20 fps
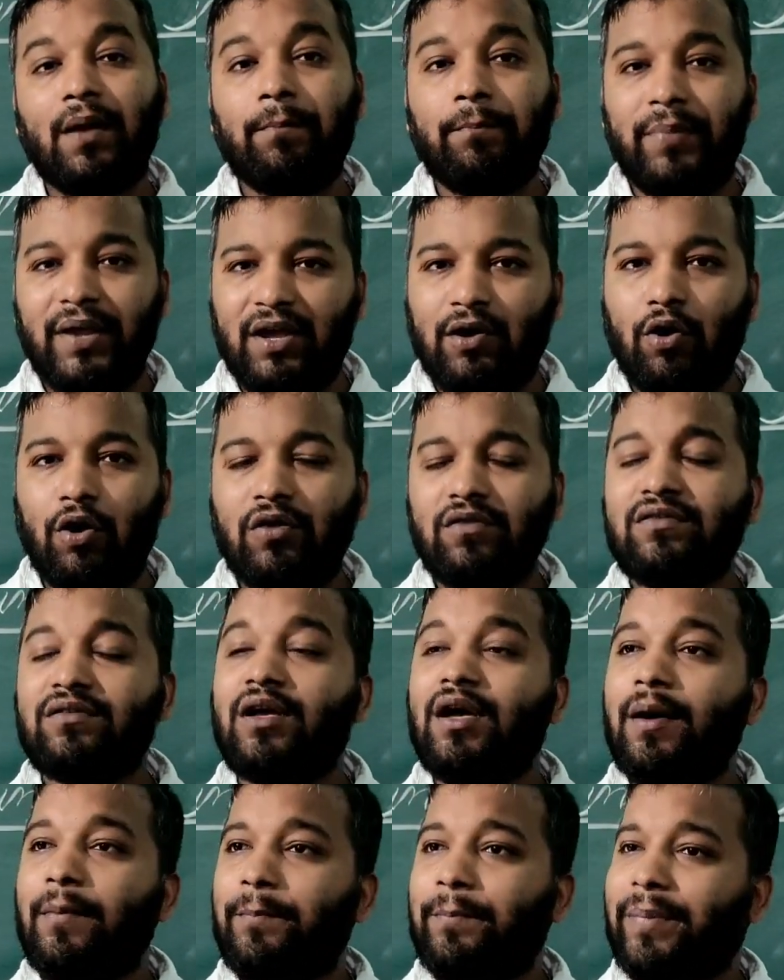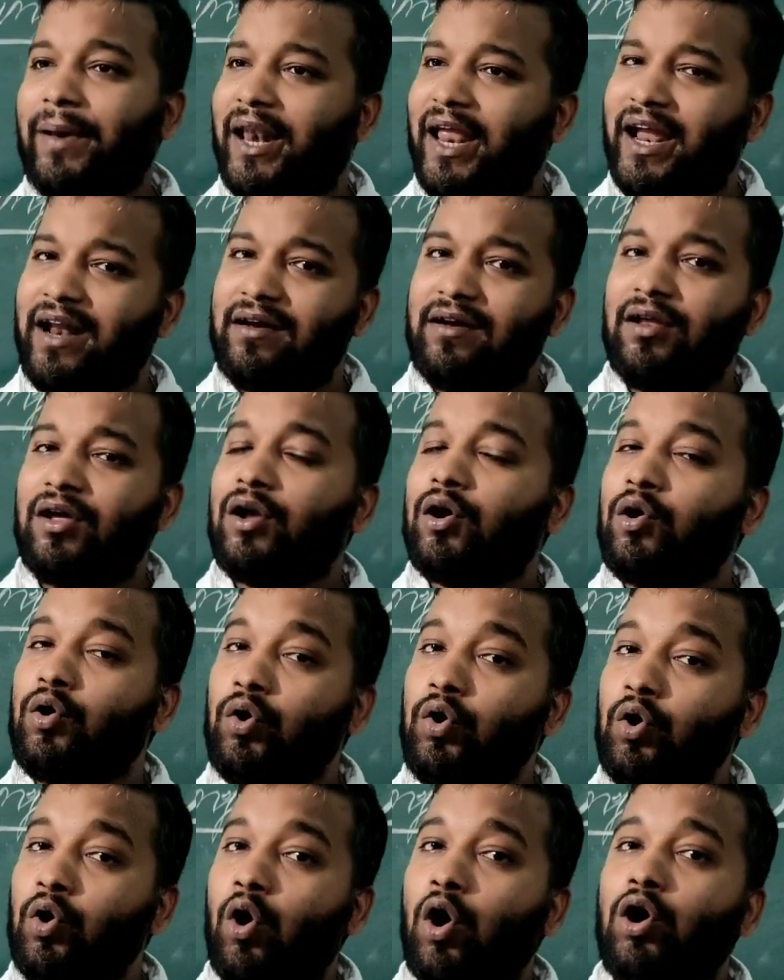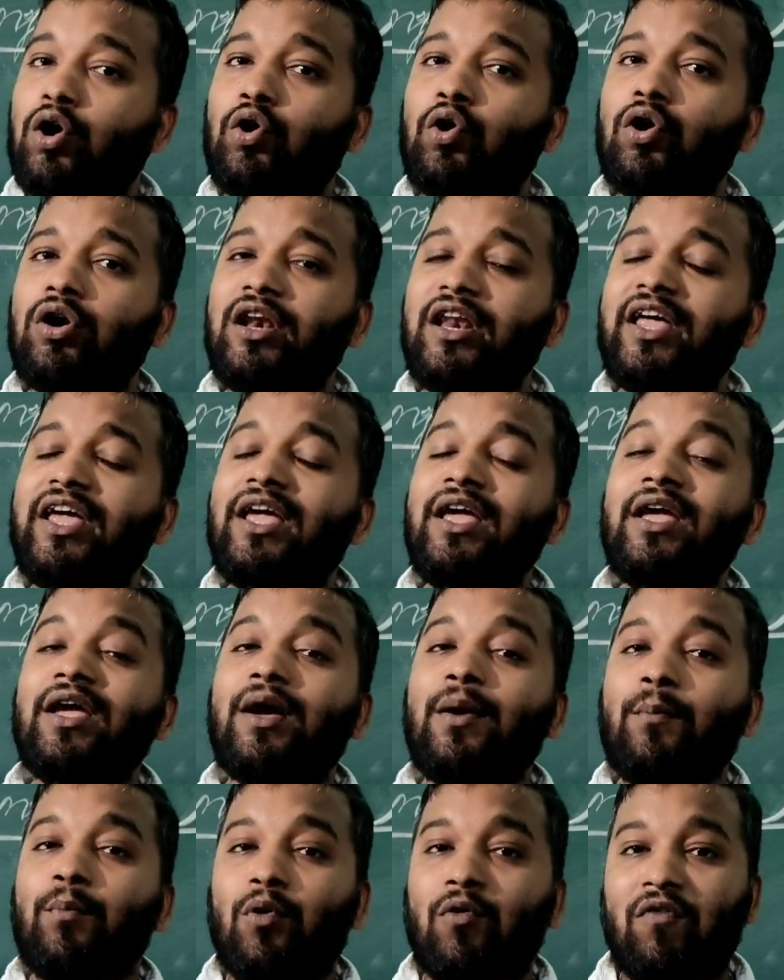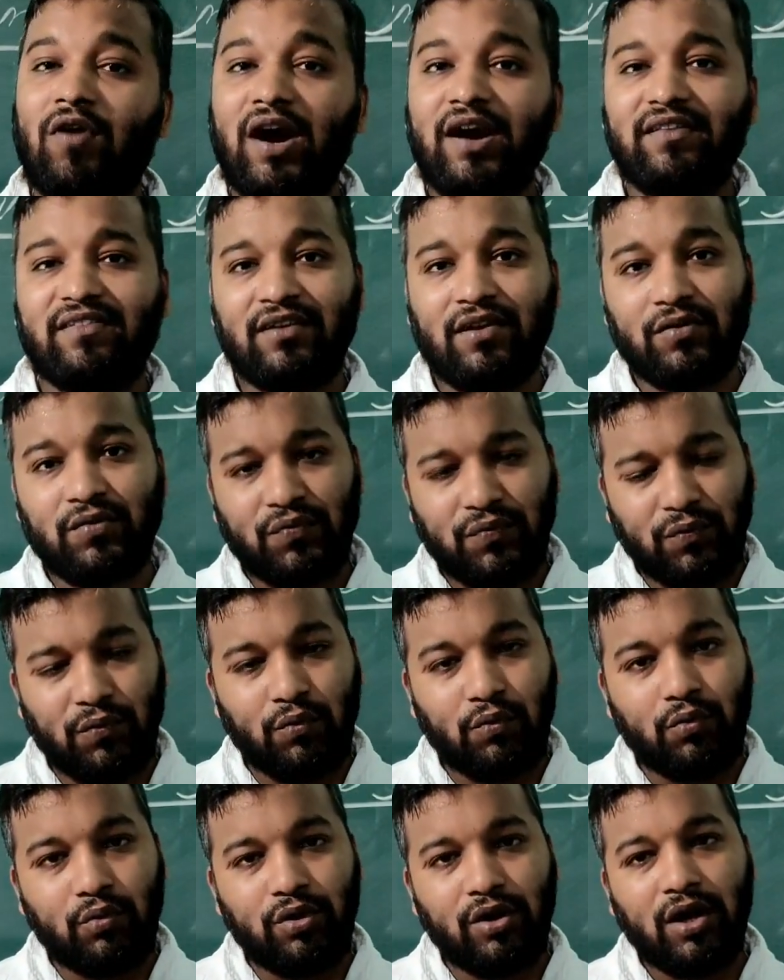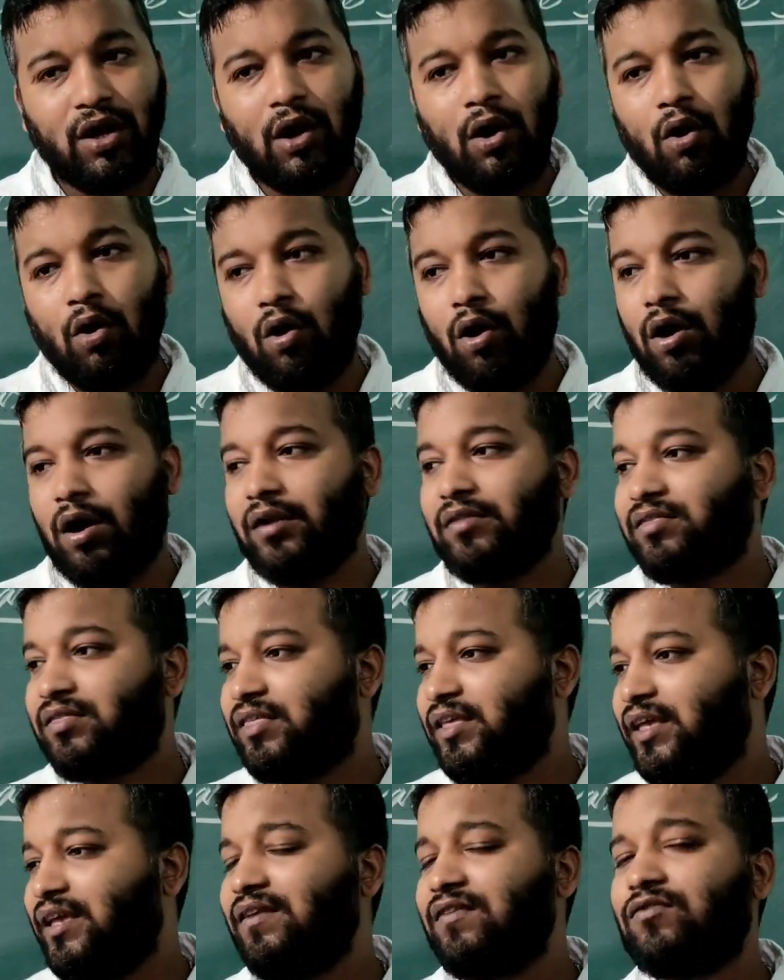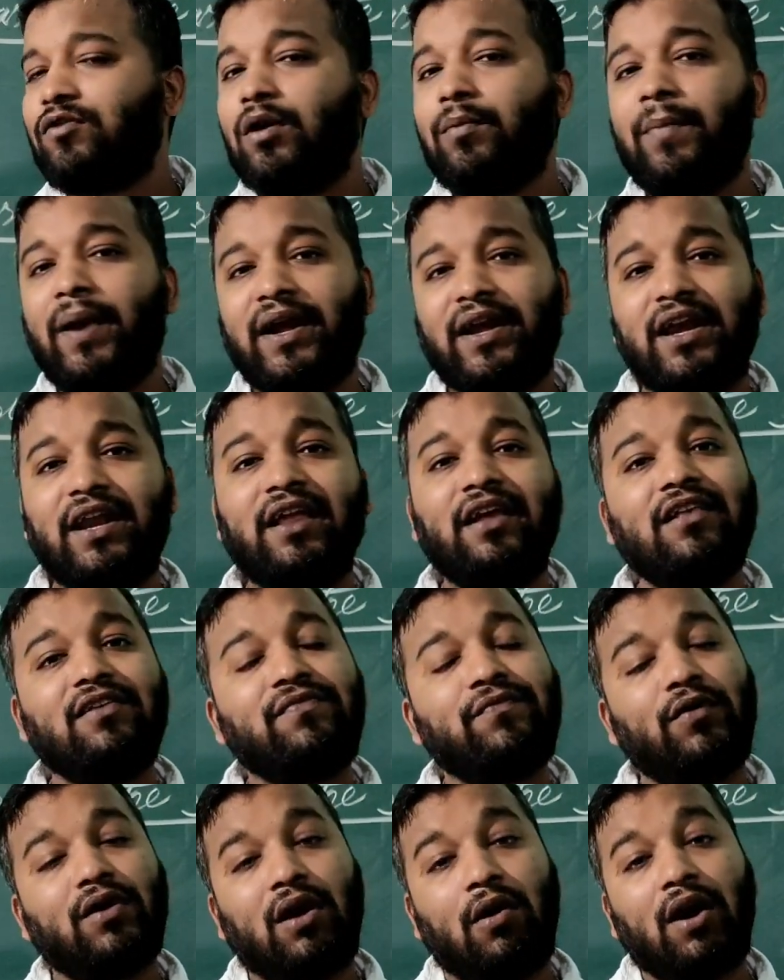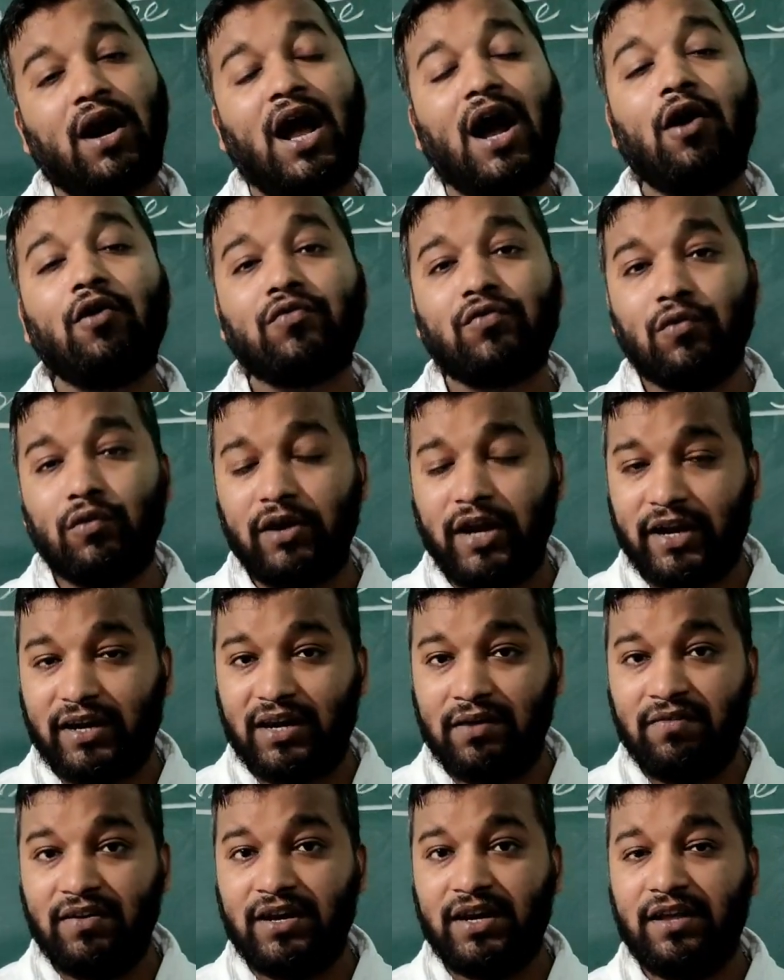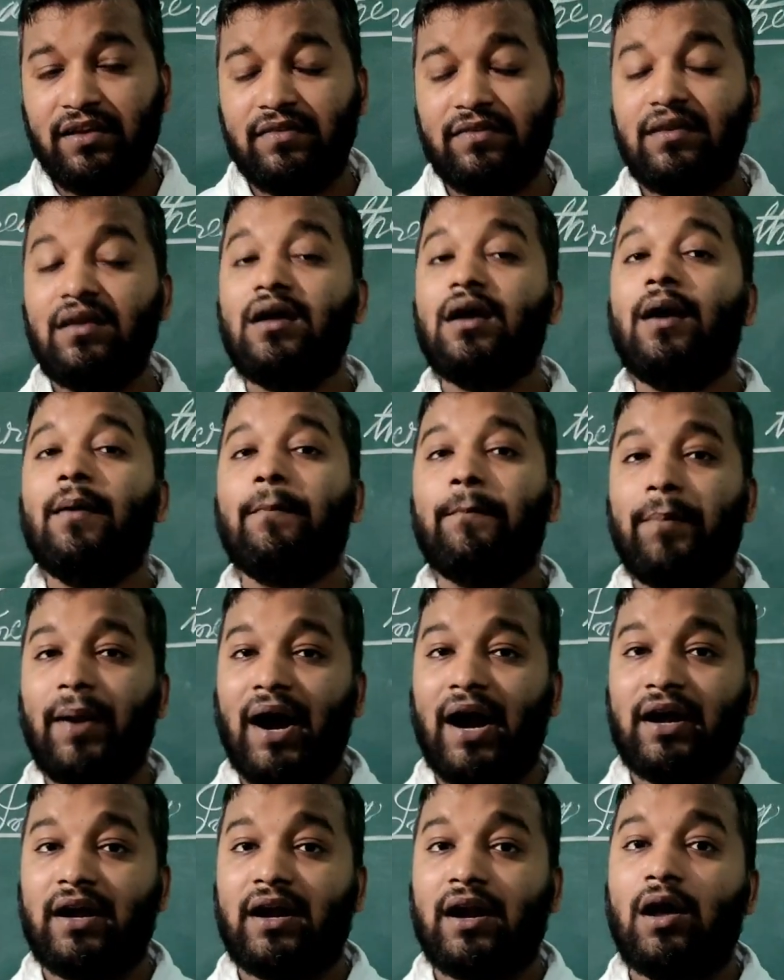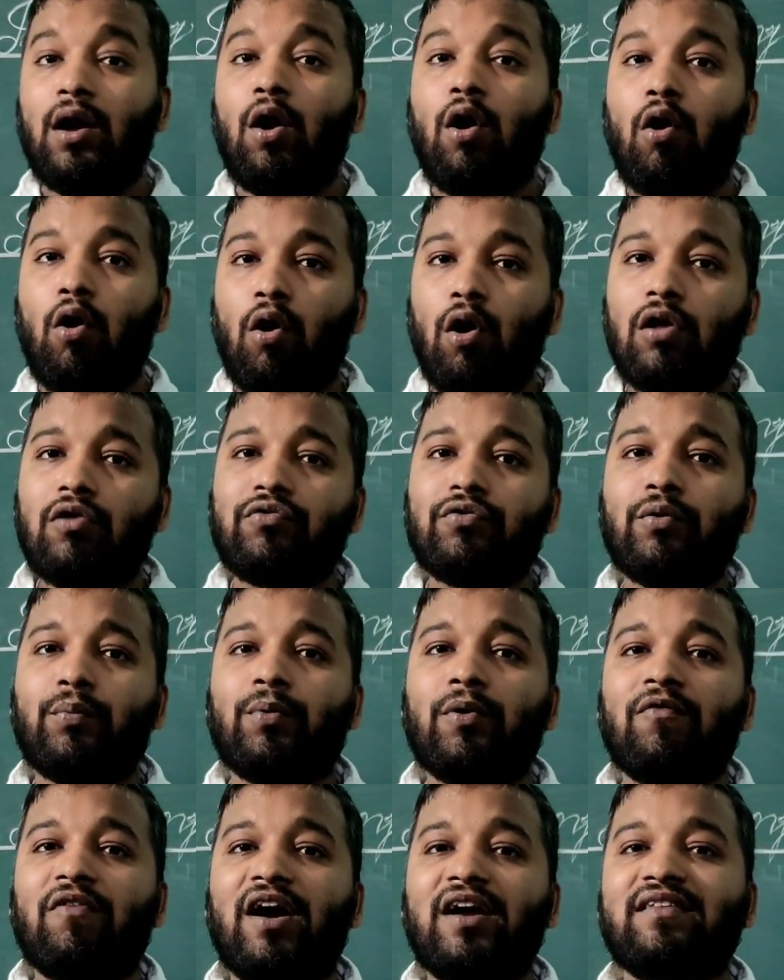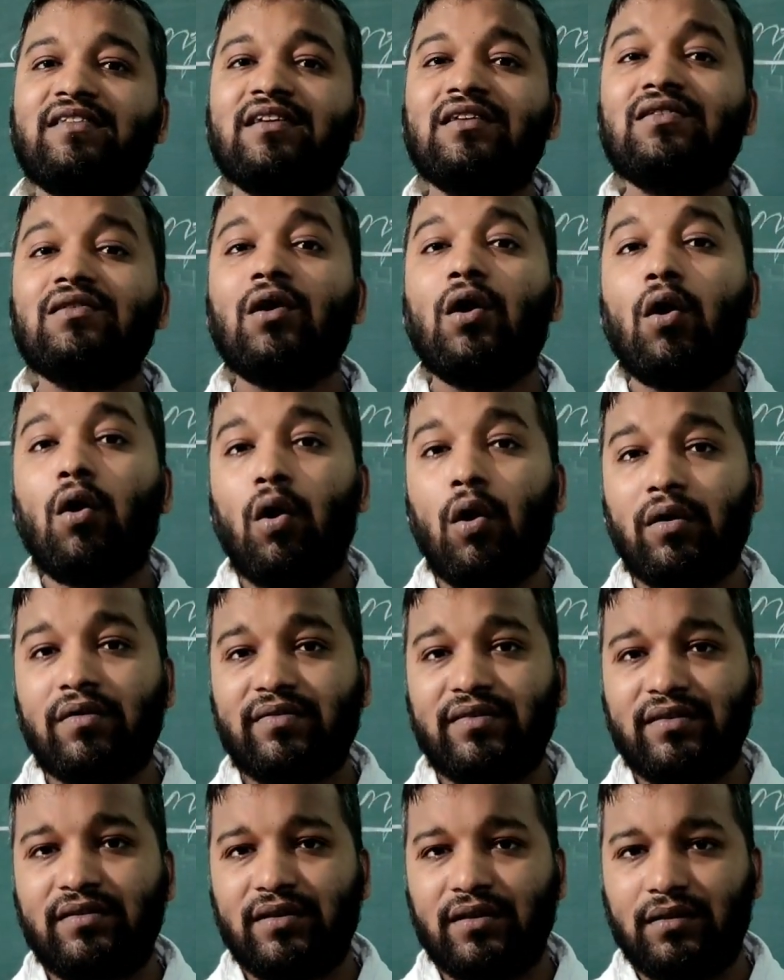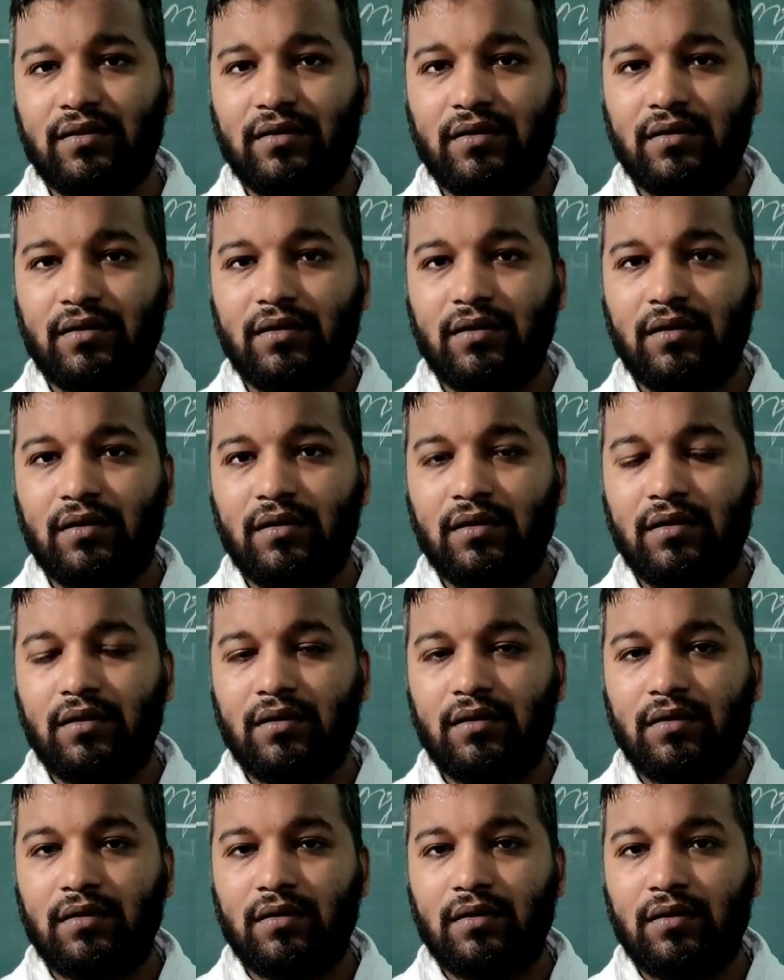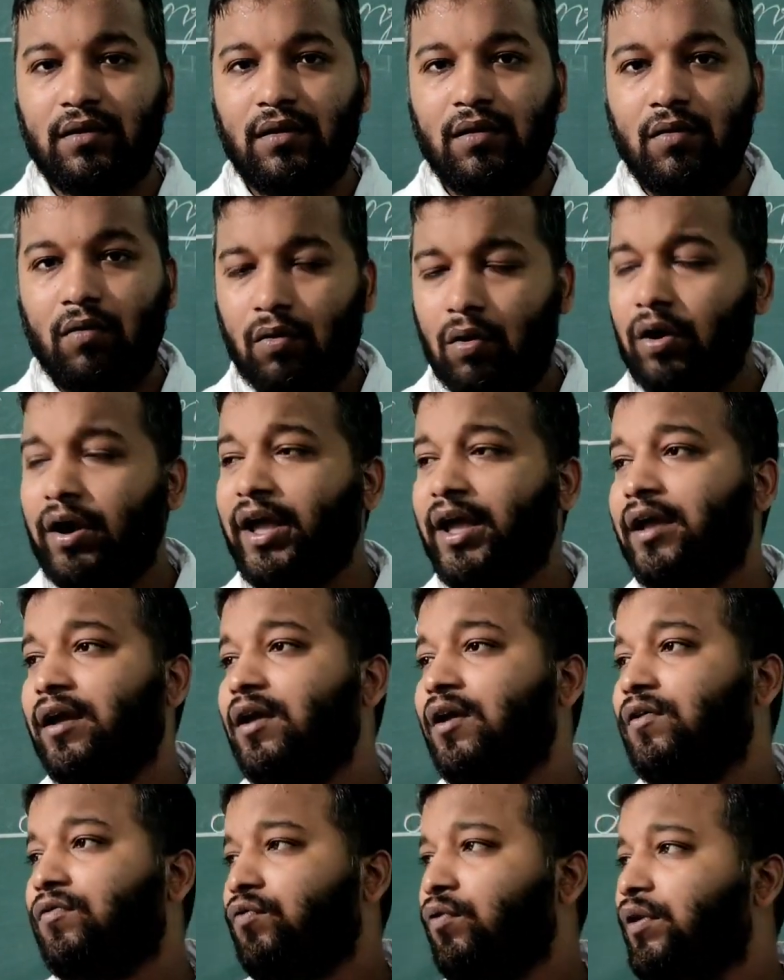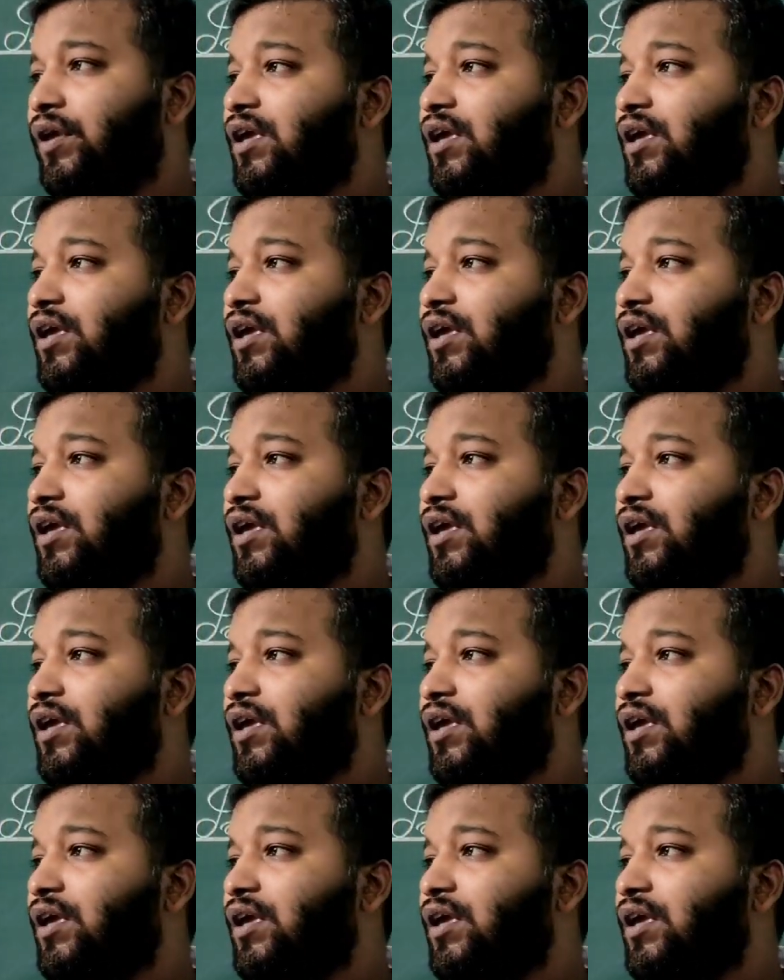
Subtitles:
Because plant not only provides us food or things or materials for our household activities, but also provides us oxygen. Okay, so